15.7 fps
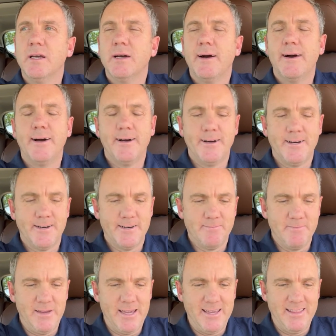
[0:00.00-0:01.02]

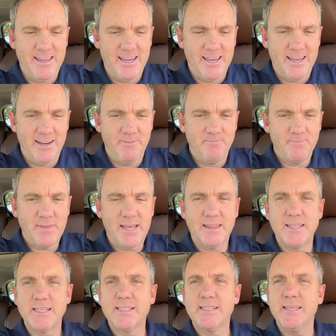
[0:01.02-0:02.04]
And then at
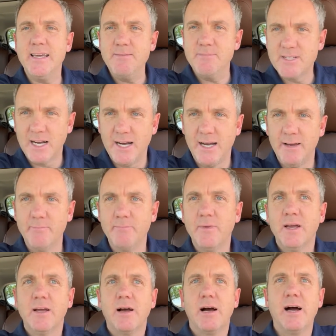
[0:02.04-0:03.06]
the same time,
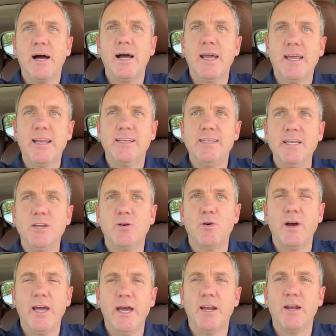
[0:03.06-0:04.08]
I did go
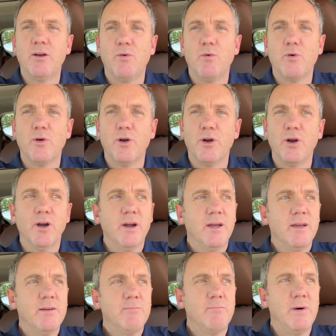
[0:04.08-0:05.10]
ahead and order
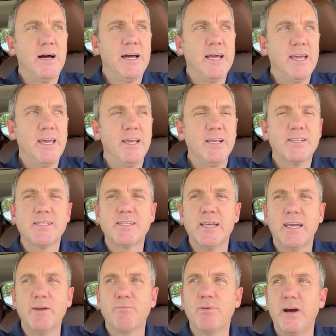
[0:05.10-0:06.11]
my
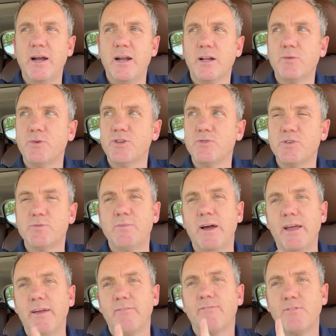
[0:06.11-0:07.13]
second product, which was
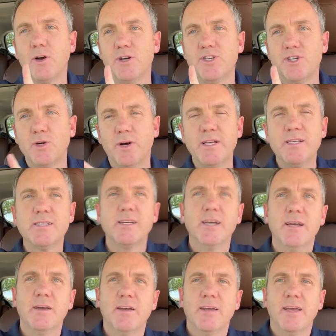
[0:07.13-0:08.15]
my first choice,
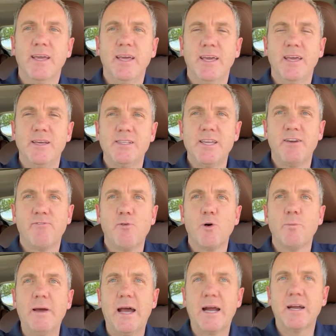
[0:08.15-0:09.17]
is a
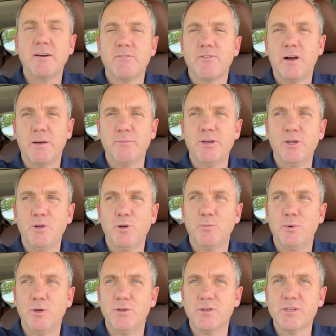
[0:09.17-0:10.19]
4-pack of ramen noodle
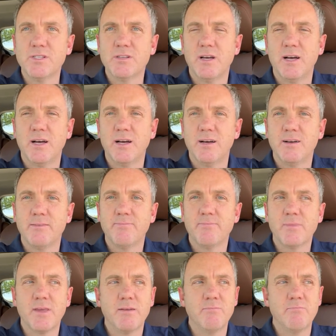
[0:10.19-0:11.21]
bowls,
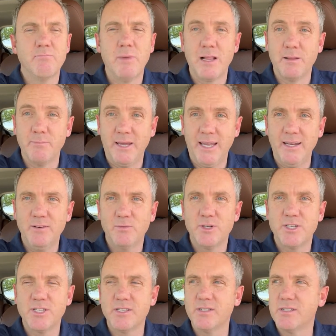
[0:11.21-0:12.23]
melamine,
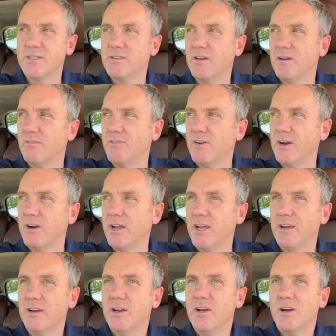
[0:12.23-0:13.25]
which is a very
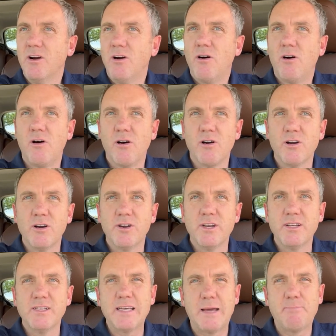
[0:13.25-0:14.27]

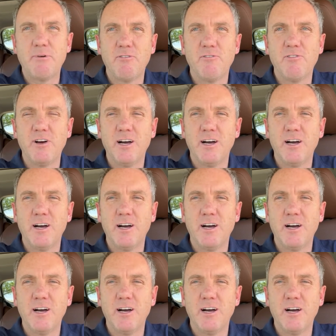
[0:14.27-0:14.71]
hard type of,